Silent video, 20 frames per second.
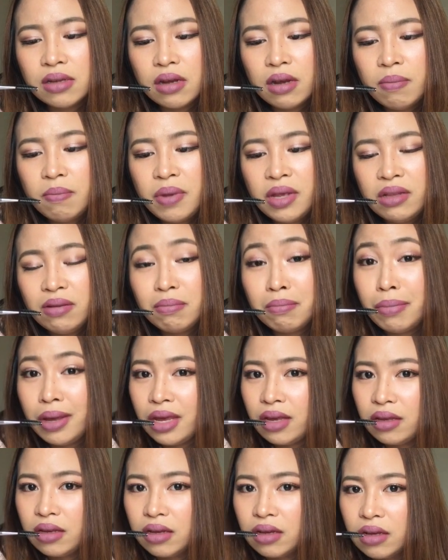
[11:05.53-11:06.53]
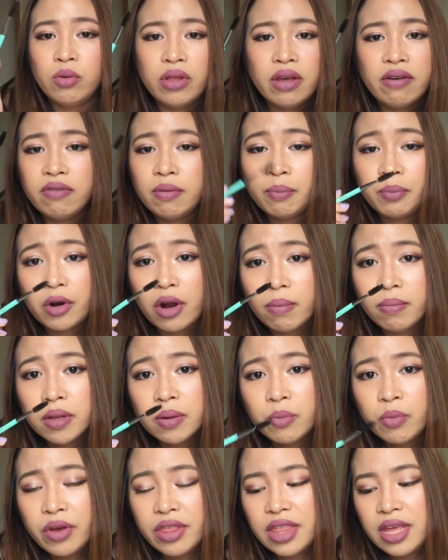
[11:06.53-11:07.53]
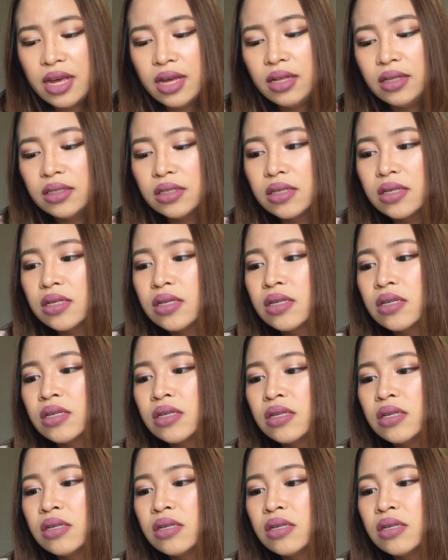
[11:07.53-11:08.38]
a bit big. Don't have a problem with it,